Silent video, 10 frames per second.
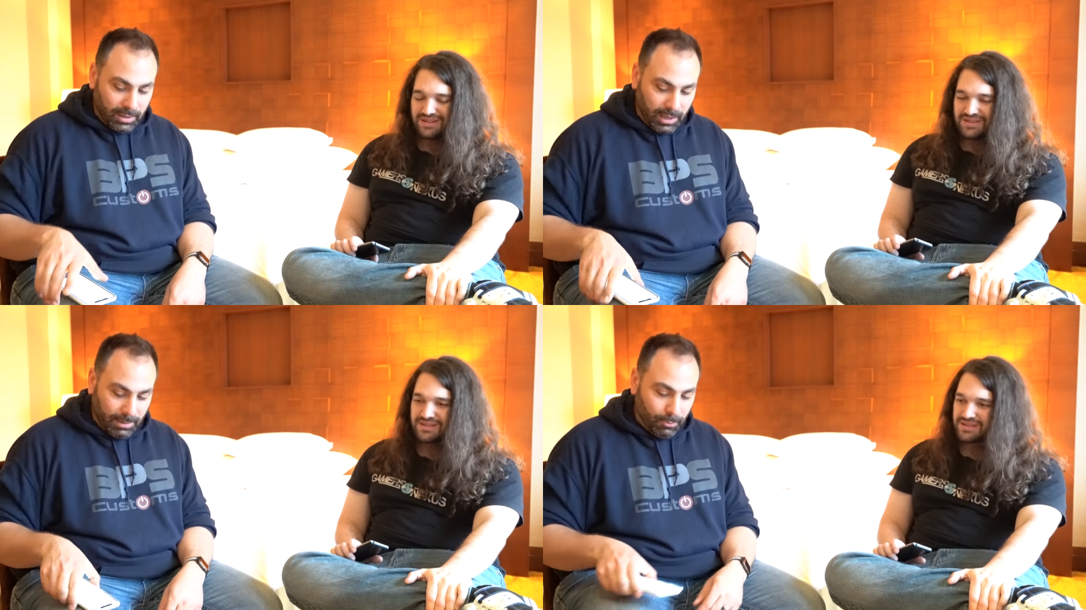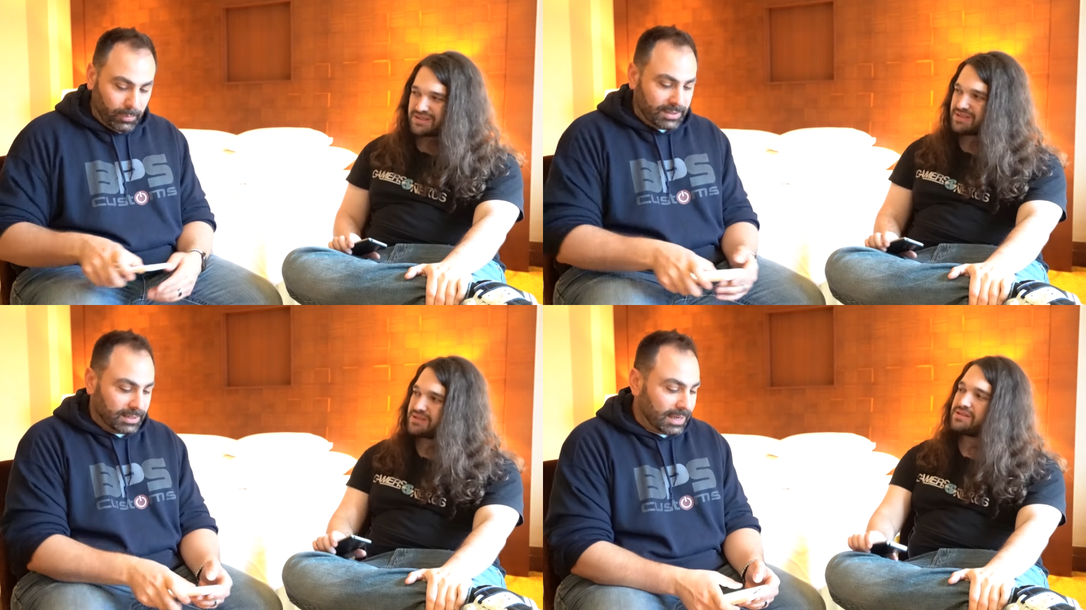Speaker 1: Uh, but
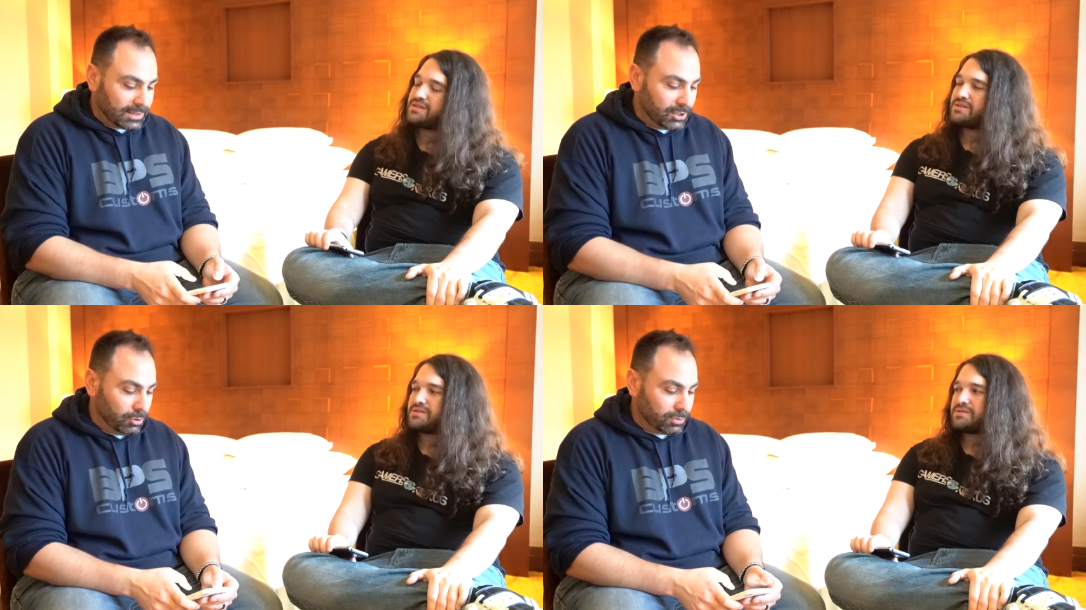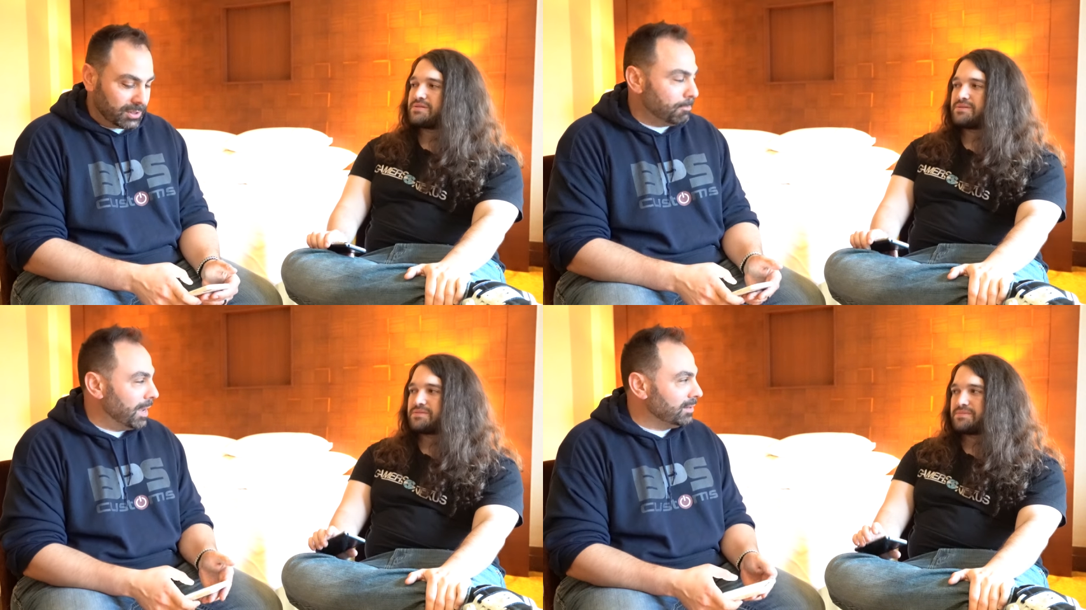we did get to
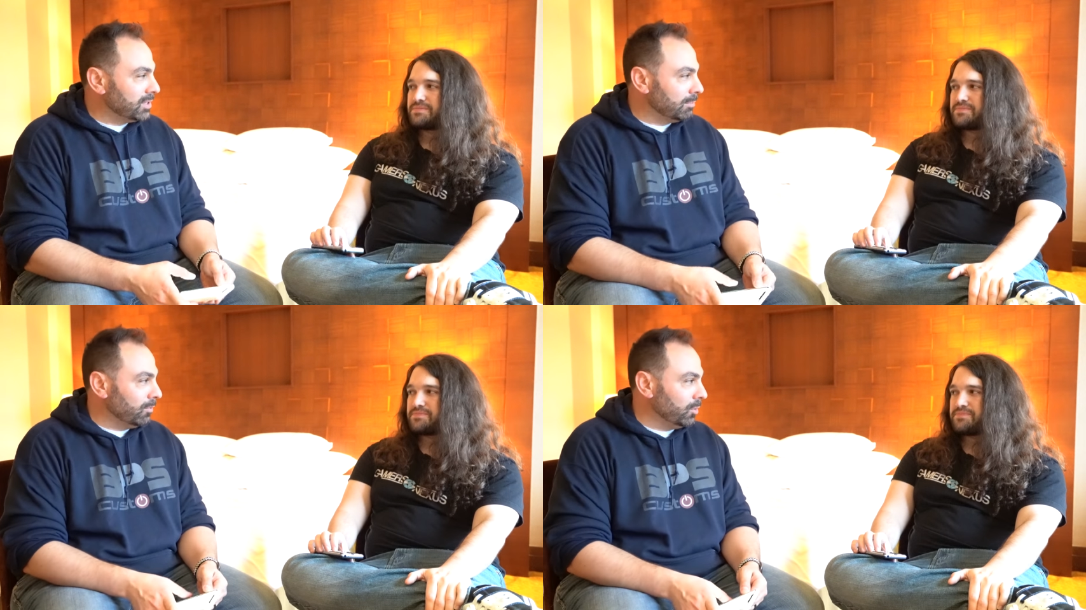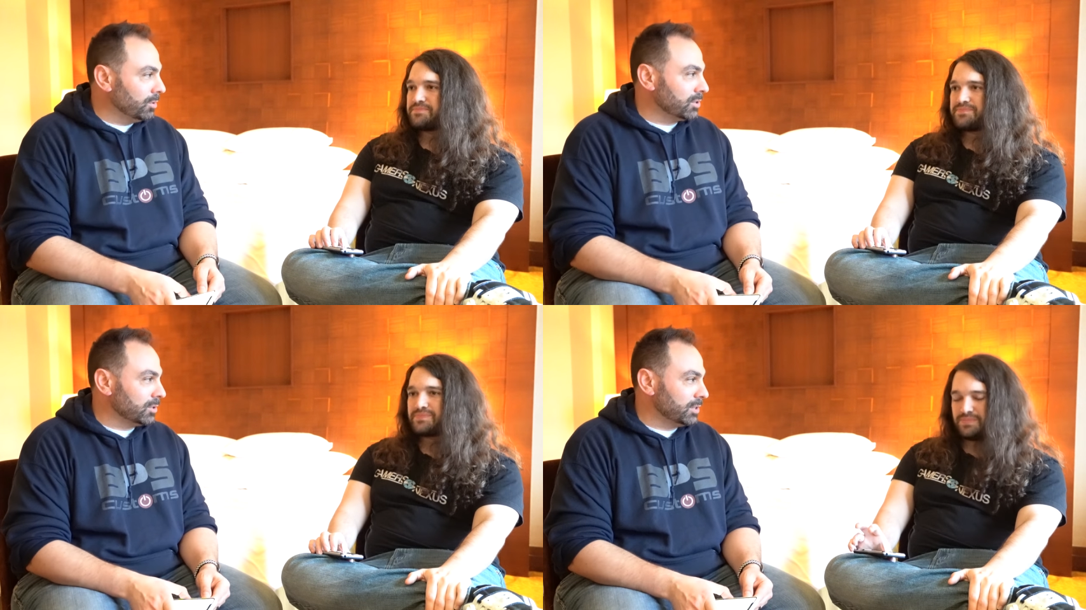to bend some of
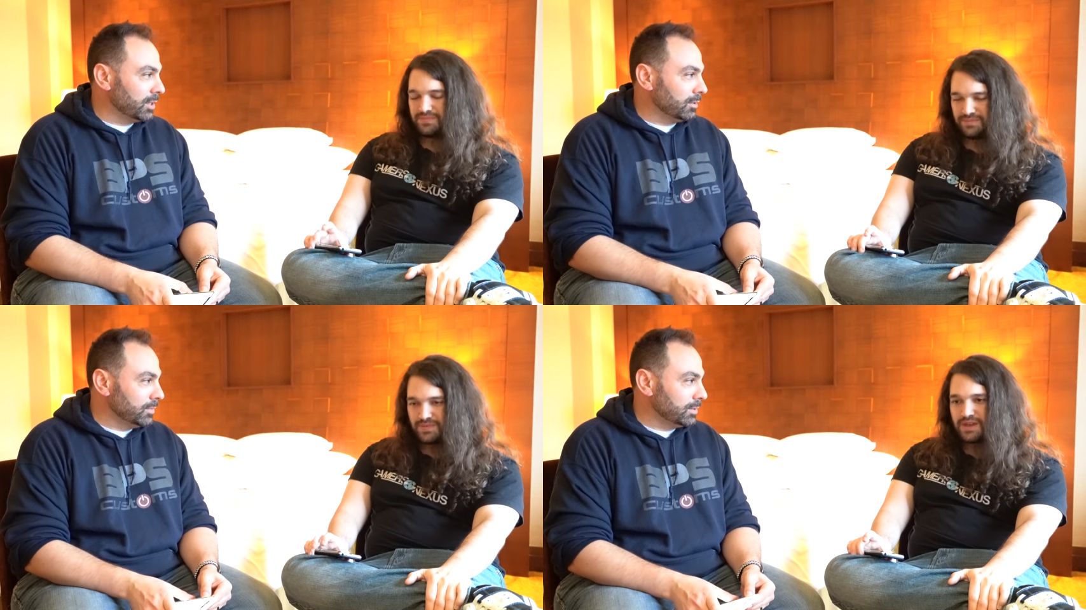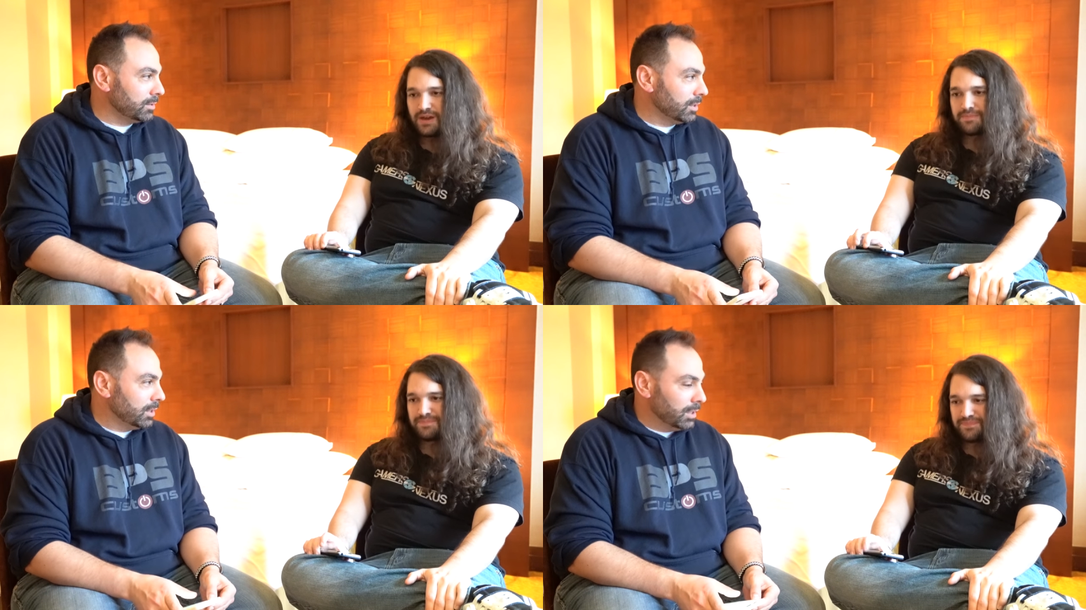those ourselves.
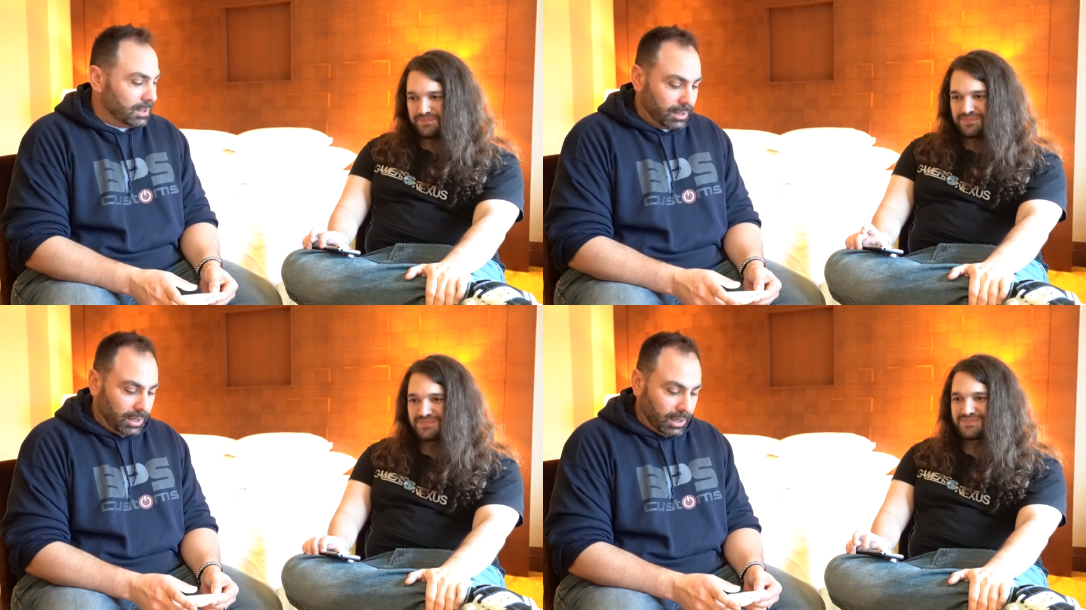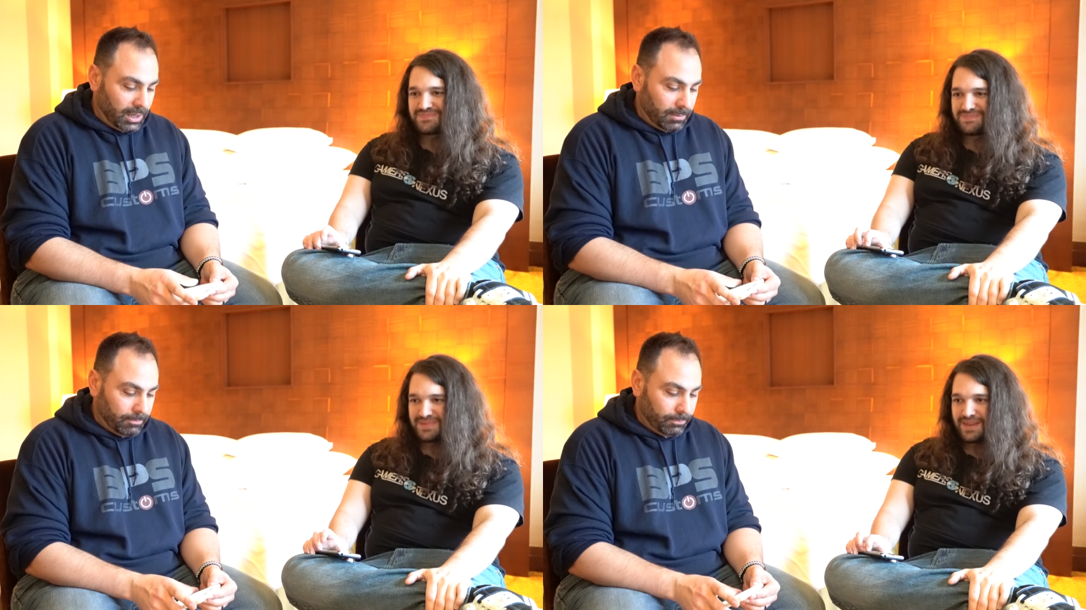Yep.
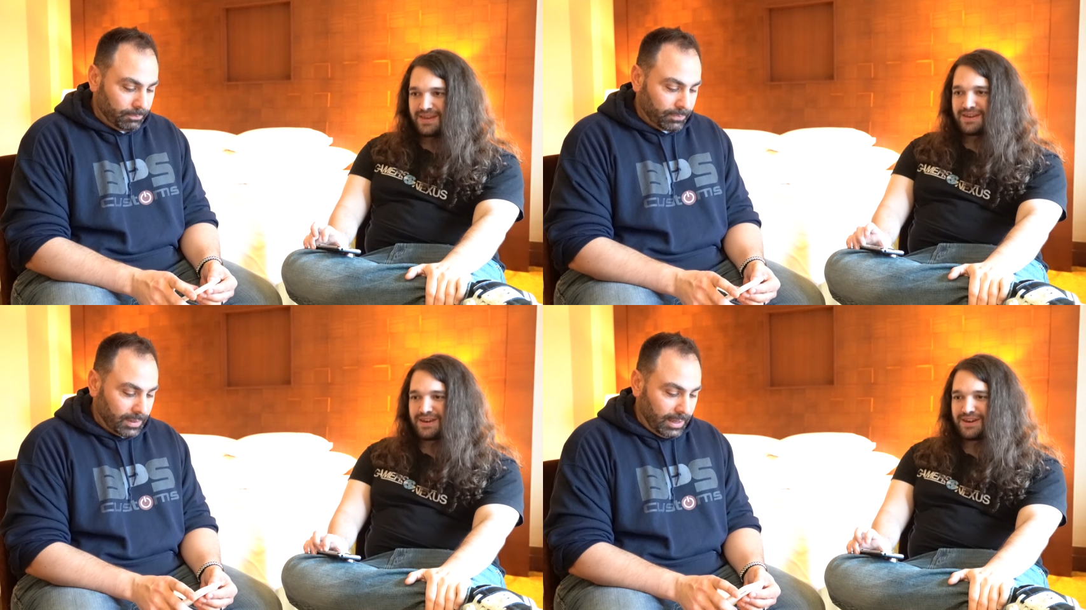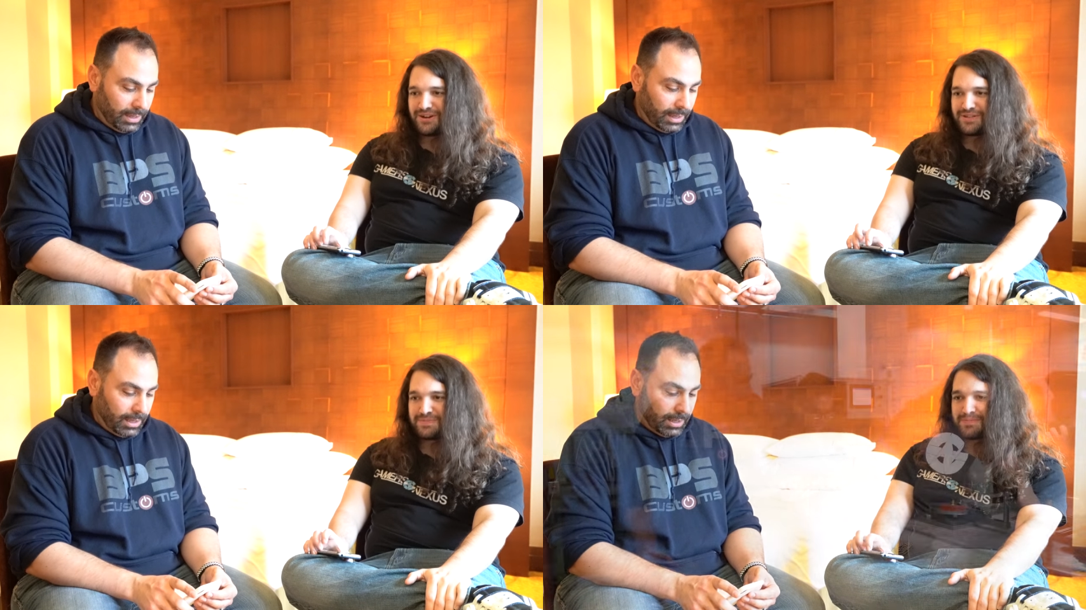Um, I
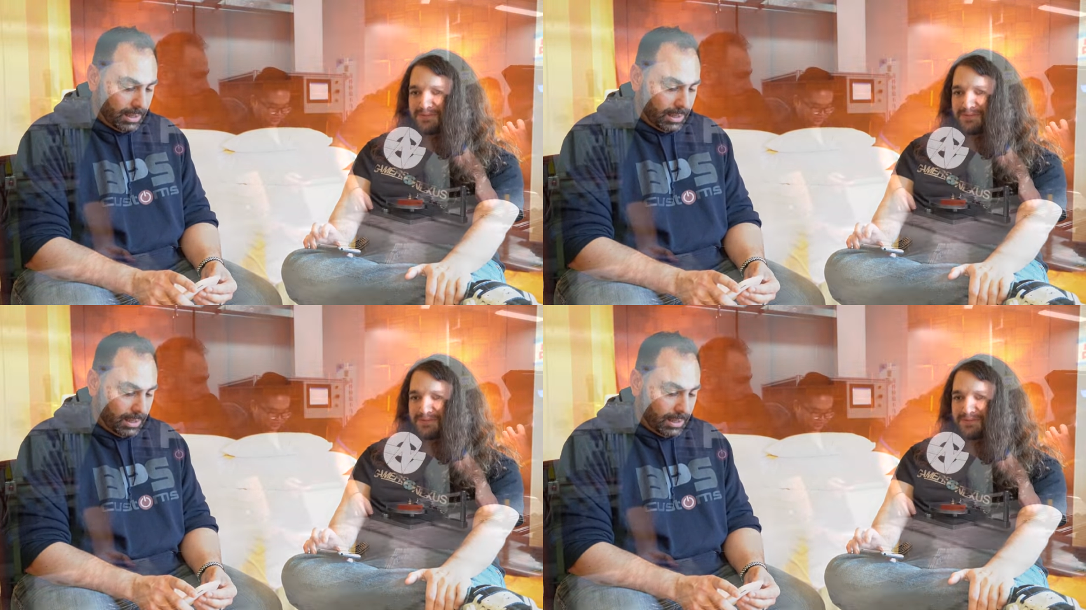held up the